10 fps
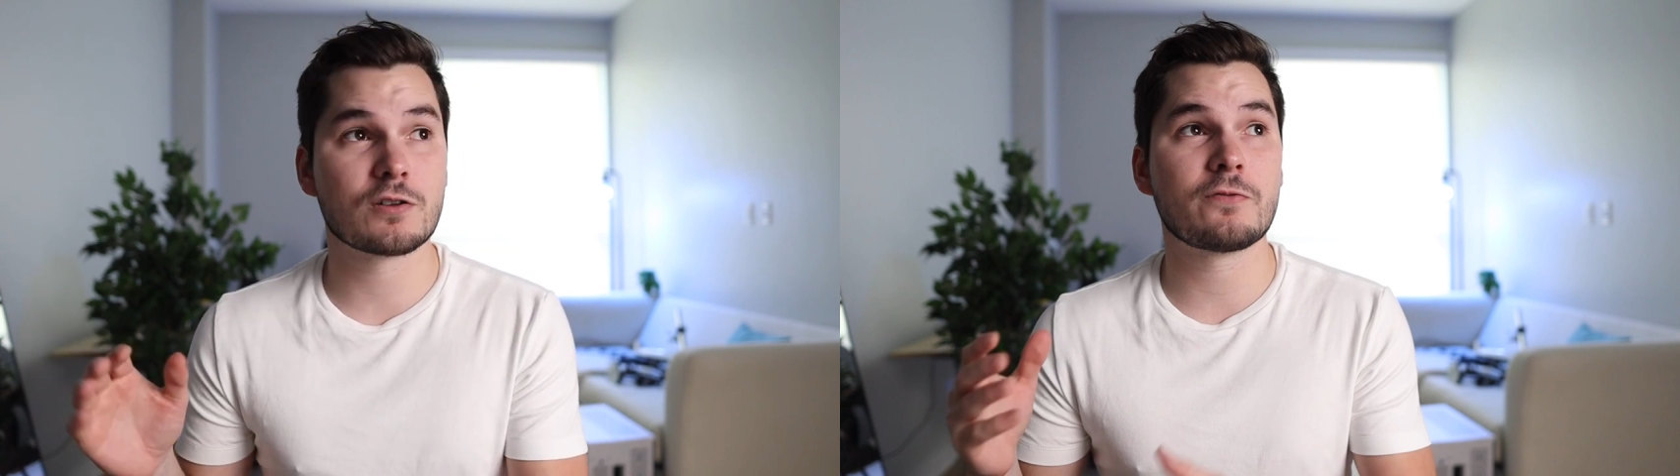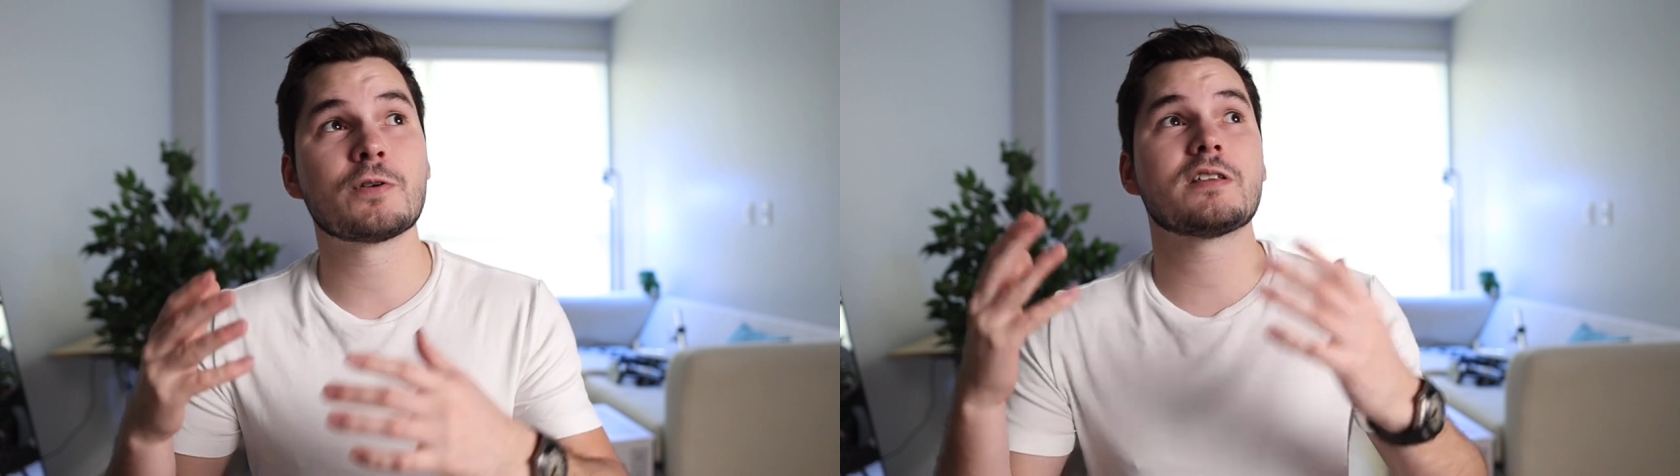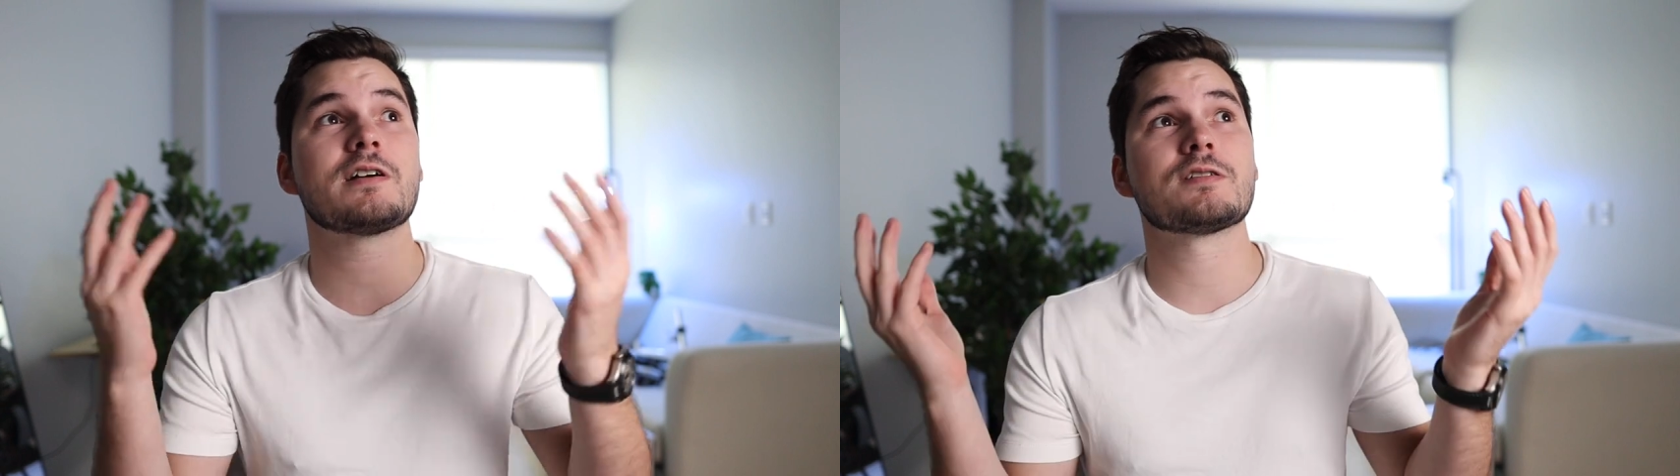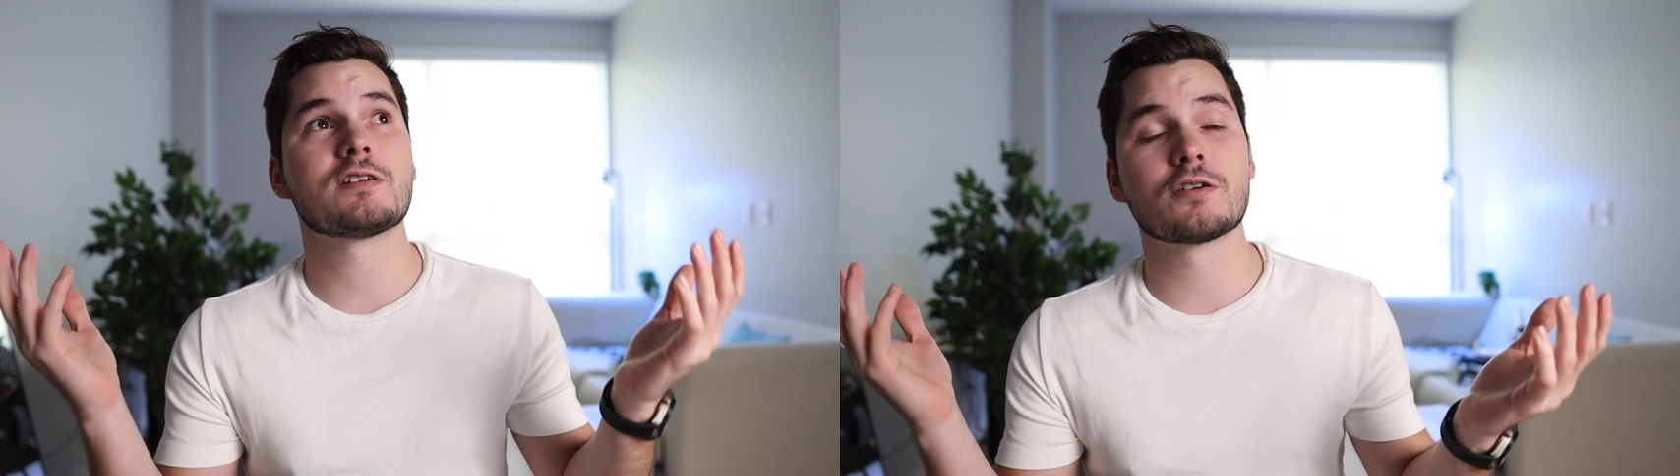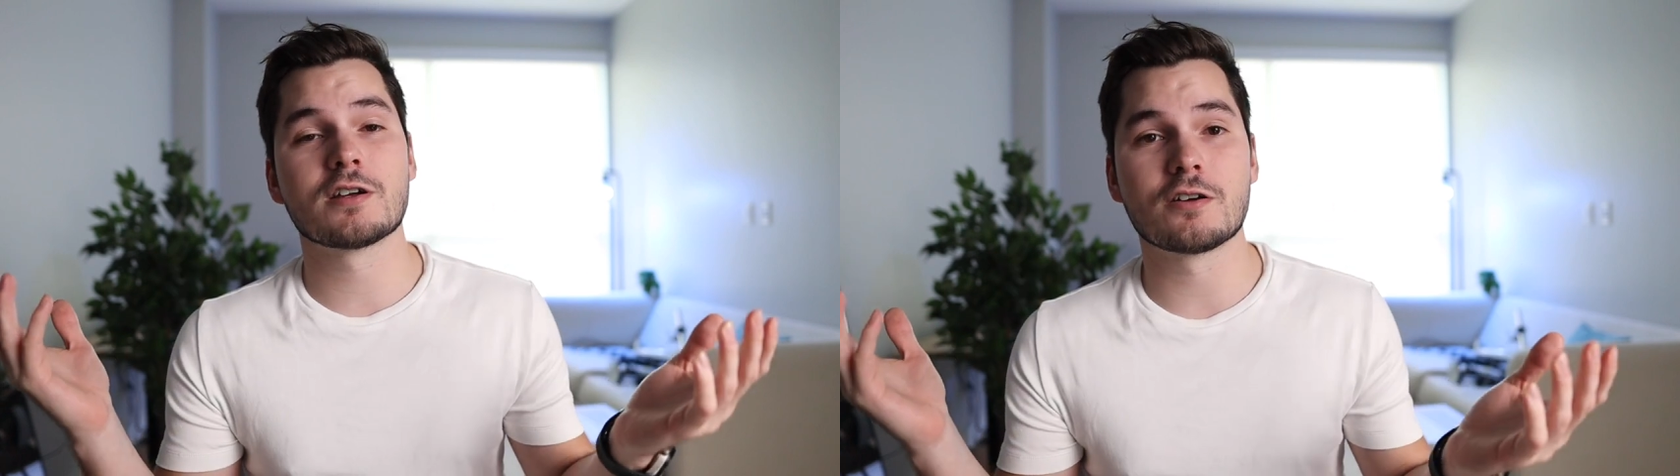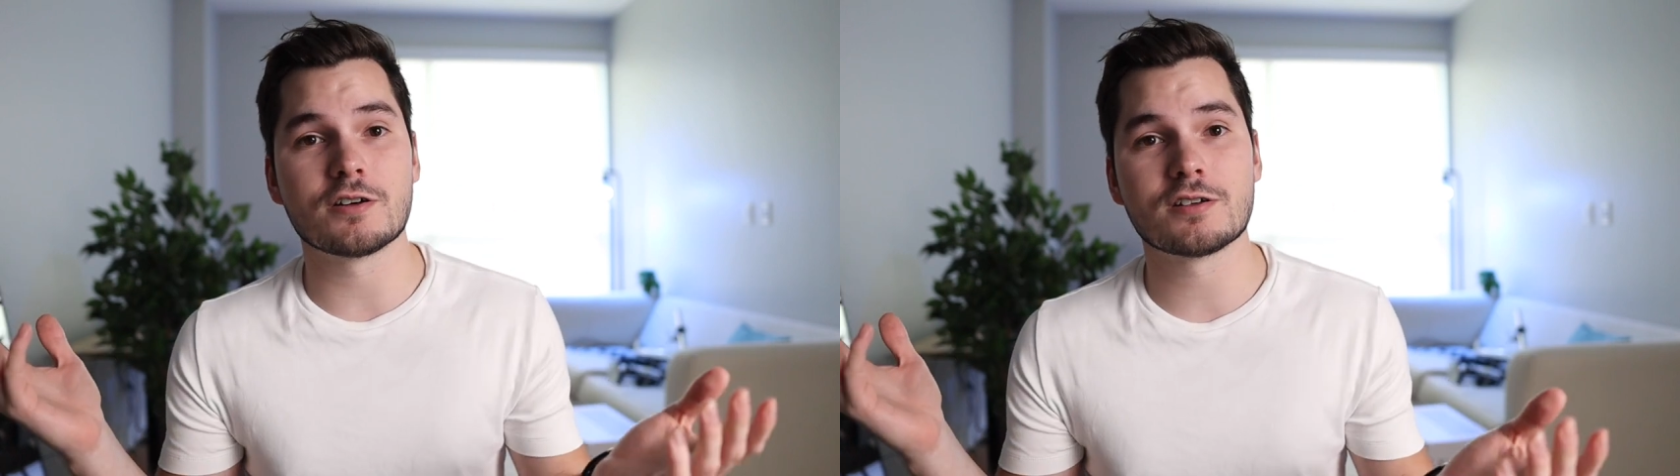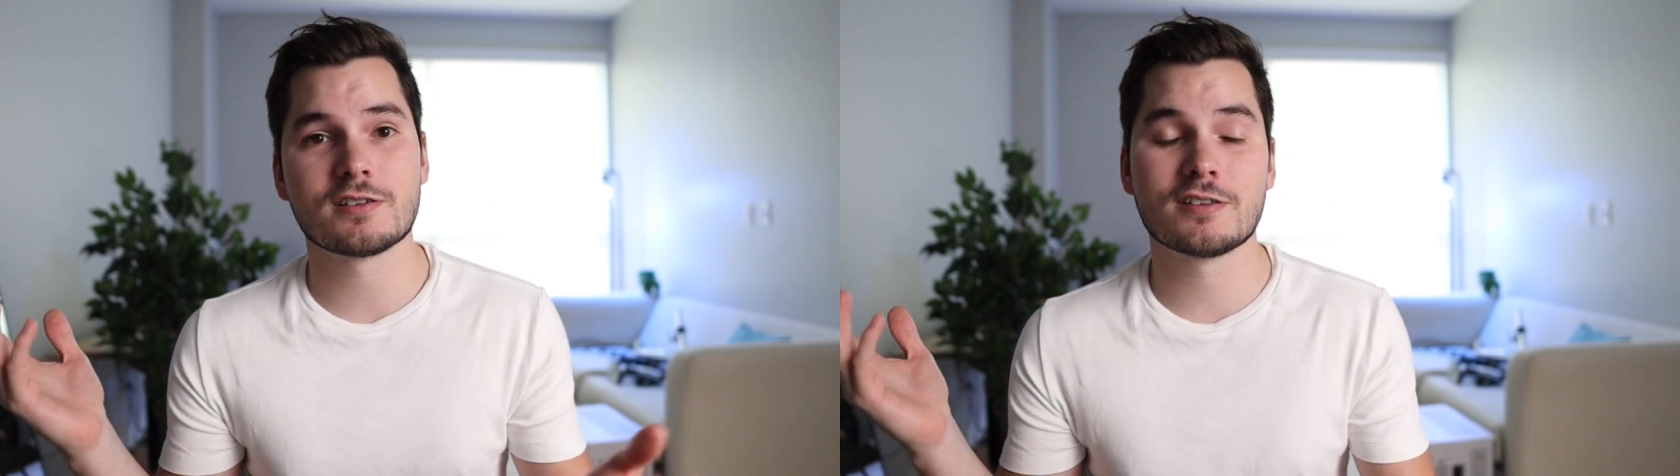the 40,000 Anki cards